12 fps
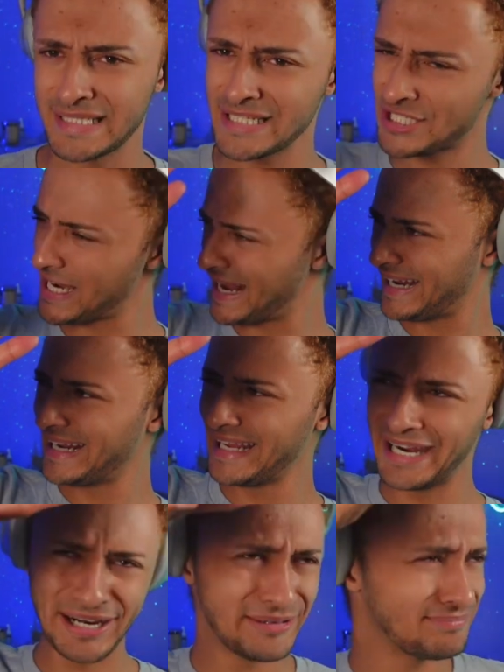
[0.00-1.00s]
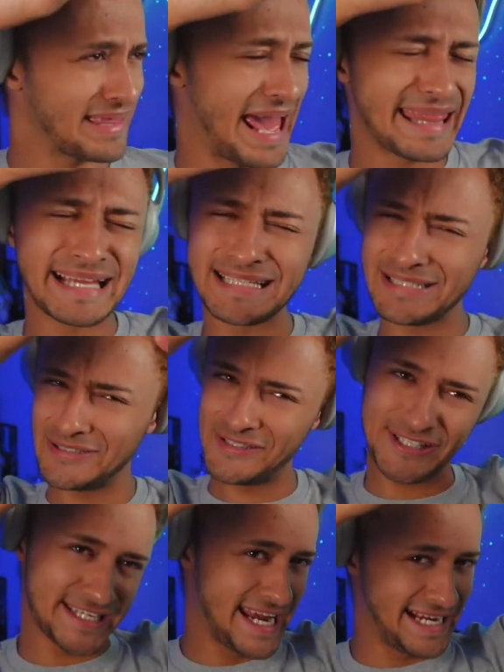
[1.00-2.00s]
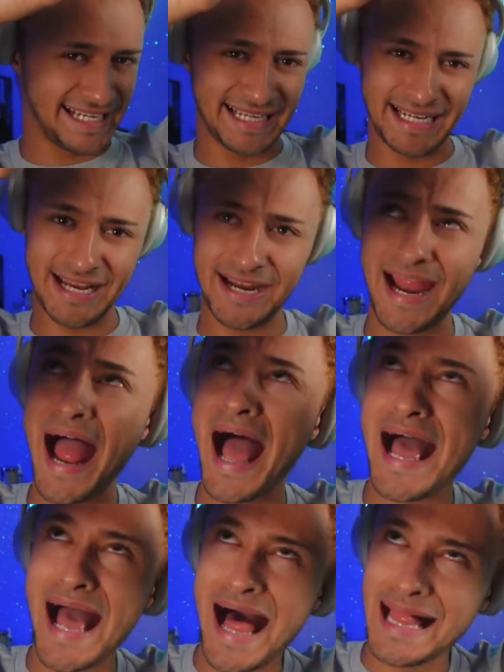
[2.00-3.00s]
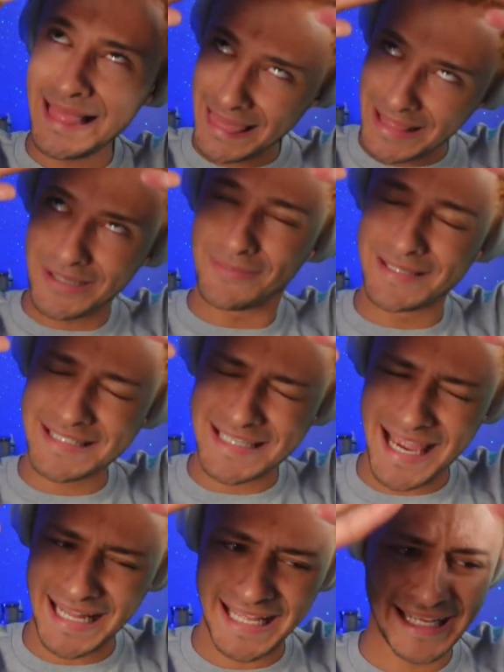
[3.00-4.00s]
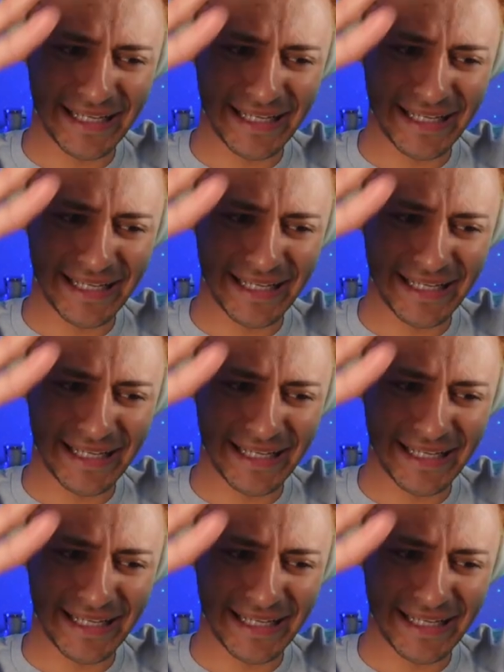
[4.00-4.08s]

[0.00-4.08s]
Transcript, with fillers: Is this shady in here? I think it's a little shady in here. That cobra. Literally shady.